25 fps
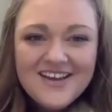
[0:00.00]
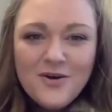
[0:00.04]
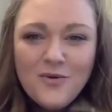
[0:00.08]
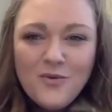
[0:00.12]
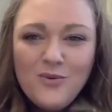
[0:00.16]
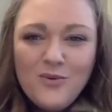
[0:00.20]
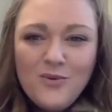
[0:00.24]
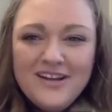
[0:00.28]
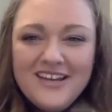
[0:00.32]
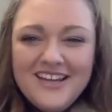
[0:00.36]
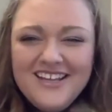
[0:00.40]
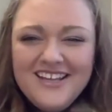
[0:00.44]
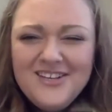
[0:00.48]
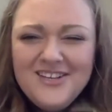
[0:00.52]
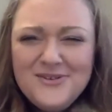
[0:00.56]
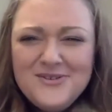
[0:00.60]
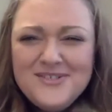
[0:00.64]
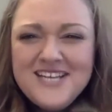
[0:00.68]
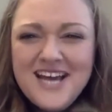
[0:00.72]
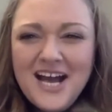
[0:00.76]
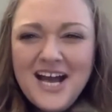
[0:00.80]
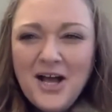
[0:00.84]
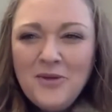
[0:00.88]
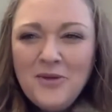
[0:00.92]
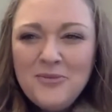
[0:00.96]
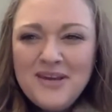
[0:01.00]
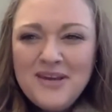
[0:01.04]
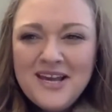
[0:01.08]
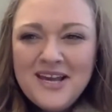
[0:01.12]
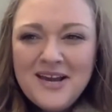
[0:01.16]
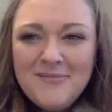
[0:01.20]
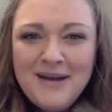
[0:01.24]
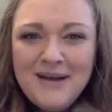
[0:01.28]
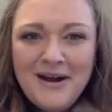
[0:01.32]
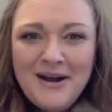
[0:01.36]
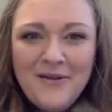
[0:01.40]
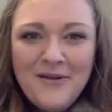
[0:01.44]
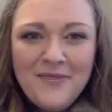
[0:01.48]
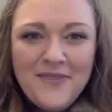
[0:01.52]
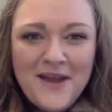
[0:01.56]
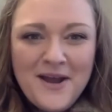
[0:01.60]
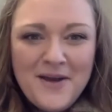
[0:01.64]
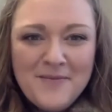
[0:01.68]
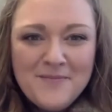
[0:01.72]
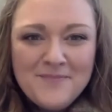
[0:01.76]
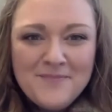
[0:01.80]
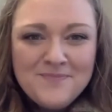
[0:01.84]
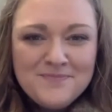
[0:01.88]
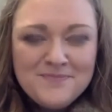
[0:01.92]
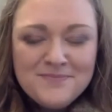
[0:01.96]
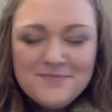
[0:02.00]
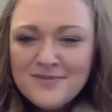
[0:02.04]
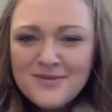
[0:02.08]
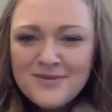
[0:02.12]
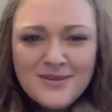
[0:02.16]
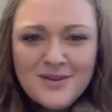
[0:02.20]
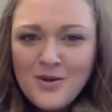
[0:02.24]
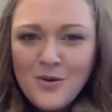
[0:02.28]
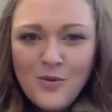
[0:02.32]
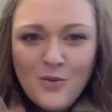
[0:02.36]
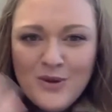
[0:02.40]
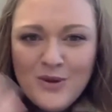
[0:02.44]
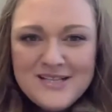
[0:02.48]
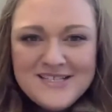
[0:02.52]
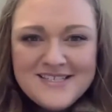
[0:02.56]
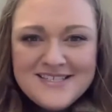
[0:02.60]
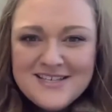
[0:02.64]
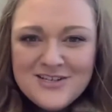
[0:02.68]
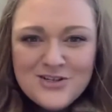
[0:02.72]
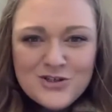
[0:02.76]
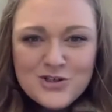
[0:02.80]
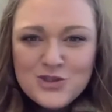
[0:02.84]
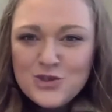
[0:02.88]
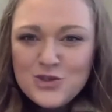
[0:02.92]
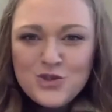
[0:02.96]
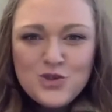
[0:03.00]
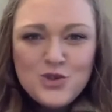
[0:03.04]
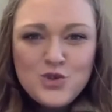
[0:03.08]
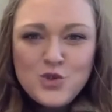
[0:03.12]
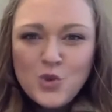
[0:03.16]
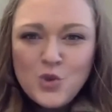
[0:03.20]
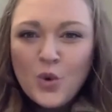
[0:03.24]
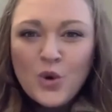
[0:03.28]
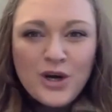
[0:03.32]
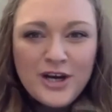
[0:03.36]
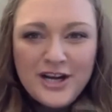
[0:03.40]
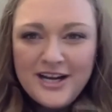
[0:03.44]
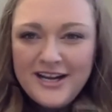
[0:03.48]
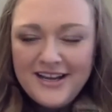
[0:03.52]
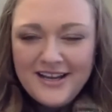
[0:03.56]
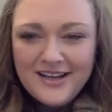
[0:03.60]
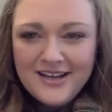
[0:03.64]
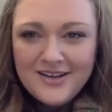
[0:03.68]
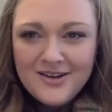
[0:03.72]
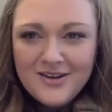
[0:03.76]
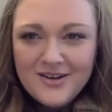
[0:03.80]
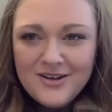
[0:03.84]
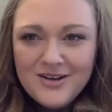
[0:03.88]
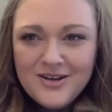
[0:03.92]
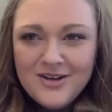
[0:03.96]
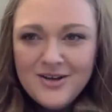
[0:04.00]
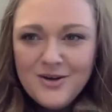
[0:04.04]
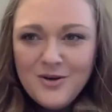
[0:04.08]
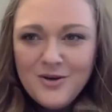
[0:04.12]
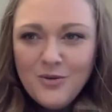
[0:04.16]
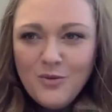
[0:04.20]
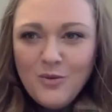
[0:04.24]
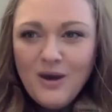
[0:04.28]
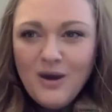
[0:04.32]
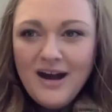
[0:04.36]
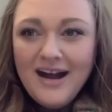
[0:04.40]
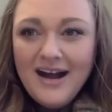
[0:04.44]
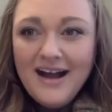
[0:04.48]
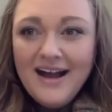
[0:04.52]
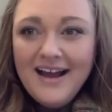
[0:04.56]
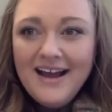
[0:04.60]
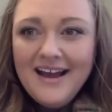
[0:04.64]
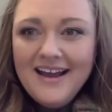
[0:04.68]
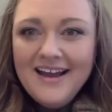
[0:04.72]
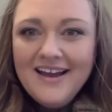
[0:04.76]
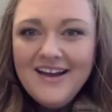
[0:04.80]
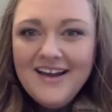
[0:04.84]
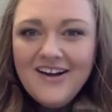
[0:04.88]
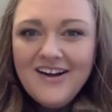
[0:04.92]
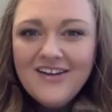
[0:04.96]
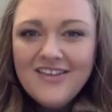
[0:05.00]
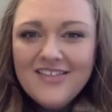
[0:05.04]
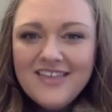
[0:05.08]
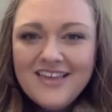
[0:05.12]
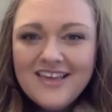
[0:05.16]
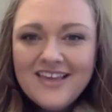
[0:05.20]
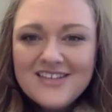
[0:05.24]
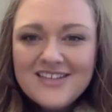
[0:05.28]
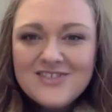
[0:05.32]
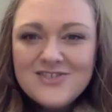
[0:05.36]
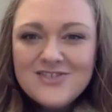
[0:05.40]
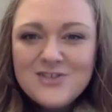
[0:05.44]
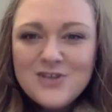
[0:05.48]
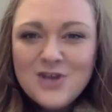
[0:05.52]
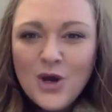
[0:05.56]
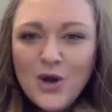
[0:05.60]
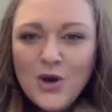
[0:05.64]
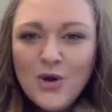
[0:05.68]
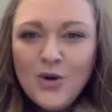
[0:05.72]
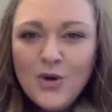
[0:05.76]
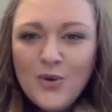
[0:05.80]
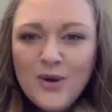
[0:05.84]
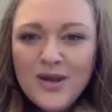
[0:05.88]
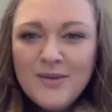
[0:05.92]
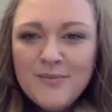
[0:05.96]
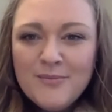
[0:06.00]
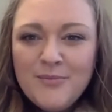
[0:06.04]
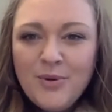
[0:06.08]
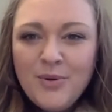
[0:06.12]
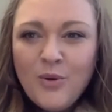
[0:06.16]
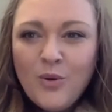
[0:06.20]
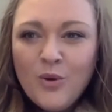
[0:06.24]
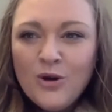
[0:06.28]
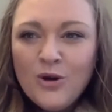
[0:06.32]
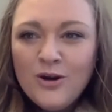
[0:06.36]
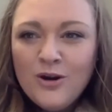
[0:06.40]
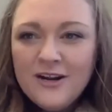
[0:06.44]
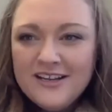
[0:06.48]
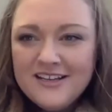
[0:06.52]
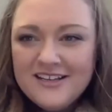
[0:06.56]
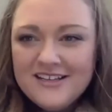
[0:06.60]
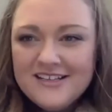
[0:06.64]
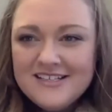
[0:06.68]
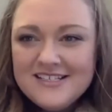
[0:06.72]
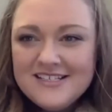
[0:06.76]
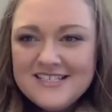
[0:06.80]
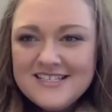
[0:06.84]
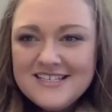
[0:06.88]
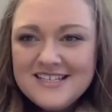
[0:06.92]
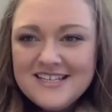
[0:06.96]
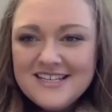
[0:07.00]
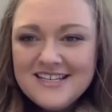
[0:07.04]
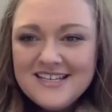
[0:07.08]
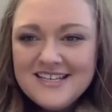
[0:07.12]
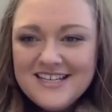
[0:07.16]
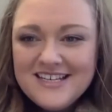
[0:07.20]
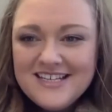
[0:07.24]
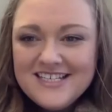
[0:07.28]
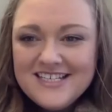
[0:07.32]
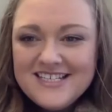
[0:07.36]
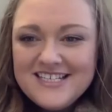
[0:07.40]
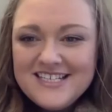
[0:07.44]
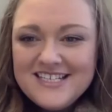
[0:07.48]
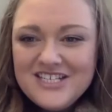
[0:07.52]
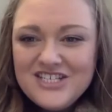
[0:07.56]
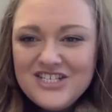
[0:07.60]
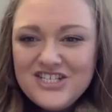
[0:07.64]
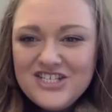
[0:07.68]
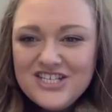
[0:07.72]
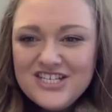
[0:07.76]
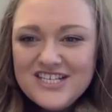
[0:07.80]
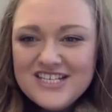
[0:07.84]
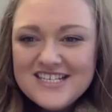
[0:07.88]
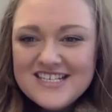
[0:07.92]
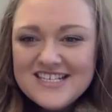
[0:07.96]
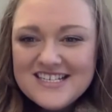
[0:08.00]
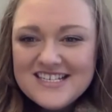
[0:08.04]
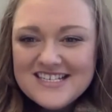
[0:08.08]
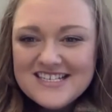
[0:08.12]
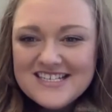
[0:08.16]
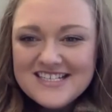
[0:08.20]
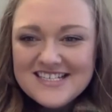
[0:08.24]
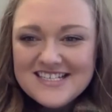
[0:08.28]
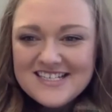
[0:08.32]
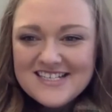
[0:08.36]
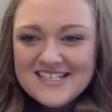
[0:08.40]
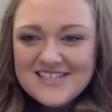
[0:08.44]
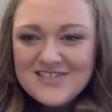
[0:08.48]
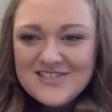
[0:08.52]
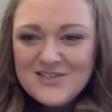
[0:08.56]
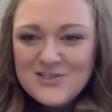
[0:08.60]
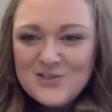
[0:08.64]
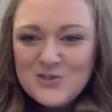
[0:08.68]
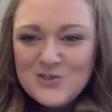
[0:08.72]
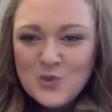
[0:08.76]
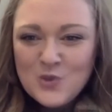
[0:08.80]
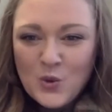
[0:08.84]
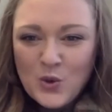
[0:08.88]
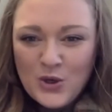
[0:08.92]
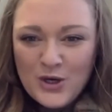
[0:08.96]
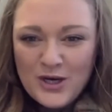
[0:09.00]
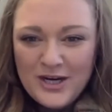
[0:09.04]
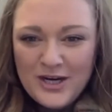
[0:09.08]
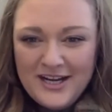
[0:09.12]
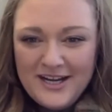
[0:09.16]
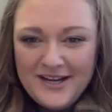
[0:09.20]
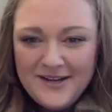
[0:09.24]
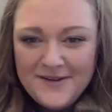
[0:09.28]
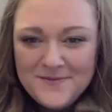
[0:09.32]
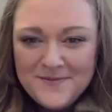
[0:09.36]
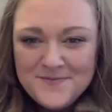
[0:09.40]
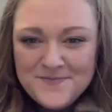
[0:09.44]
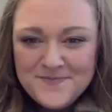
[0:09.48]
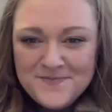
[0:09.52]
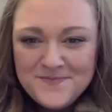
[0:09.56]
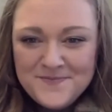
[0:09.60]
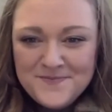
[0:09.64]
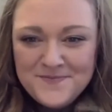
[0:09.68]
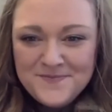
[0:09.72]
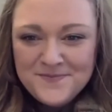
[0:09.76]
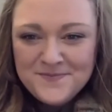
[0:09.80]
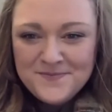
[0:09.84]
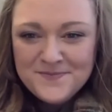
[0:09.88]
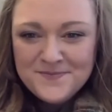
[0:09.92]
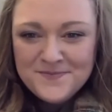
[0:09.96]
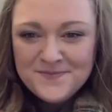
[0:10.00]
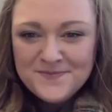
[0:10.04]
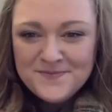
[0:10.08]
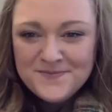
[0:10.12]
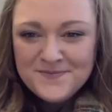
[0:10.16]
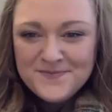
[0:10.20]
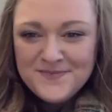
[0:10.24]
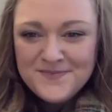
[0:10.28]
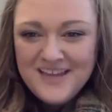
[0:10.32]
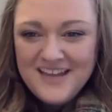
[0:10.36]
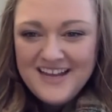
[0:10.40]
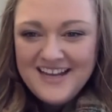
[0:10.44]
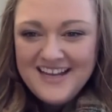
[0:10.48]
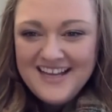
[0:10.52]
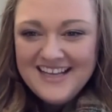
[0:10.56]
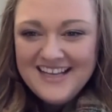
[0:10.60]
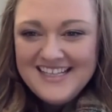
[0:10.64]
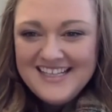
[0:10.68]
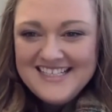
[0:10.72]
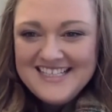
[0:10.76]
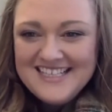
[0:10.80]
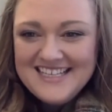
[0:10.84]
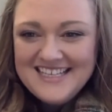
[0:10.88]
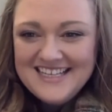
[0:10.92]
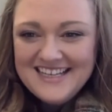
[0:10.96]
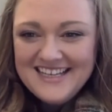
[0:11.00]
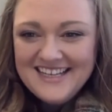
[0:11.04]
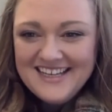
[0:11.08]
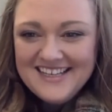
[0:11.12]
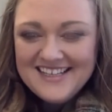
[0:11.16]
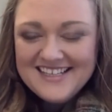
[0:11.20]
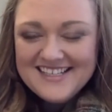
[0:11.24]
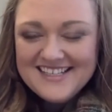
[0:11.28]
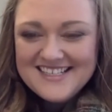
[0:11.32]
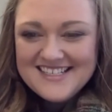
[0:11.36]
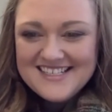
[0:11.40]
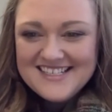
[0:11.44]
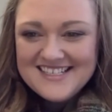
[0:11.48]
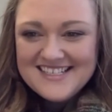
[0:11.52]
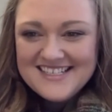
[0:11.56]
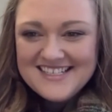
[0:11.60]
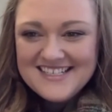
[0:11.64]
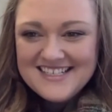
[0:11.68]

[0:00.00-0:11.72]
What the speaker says: What can you tell me about them? What's their story? Why are they so important to Jesus' story? Any ideas?